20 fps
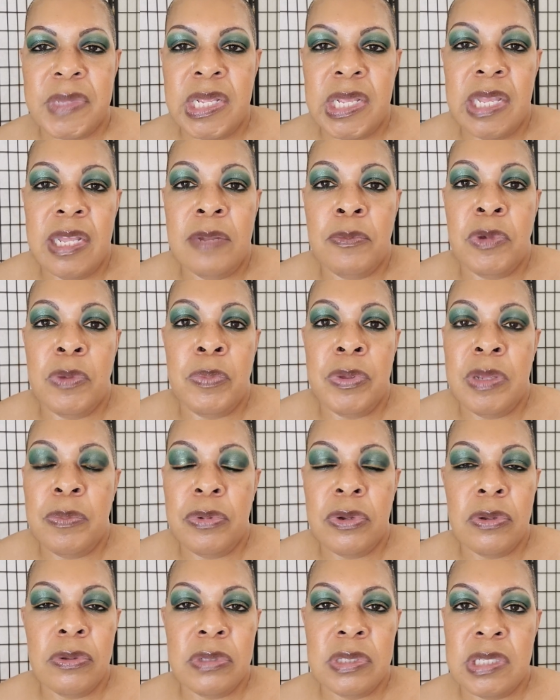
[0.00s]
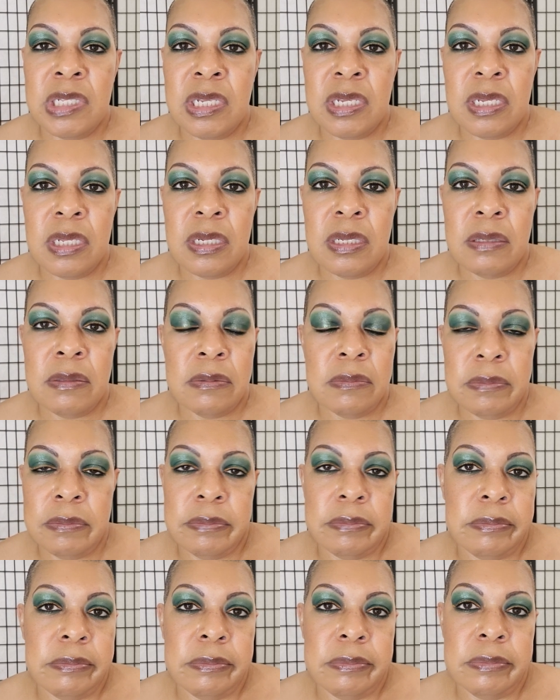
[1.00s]
And when people don't dig it,
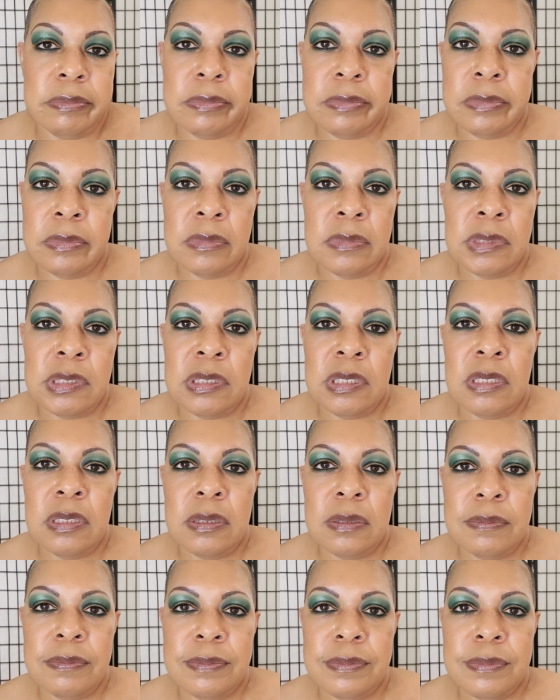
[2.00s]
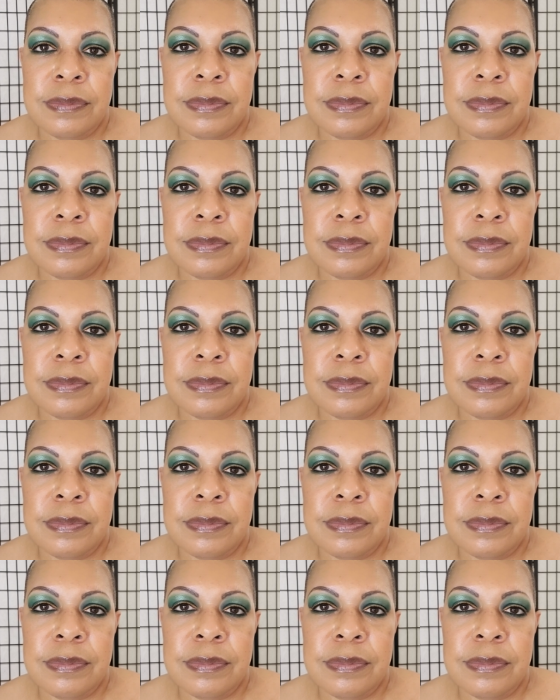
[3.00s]
see you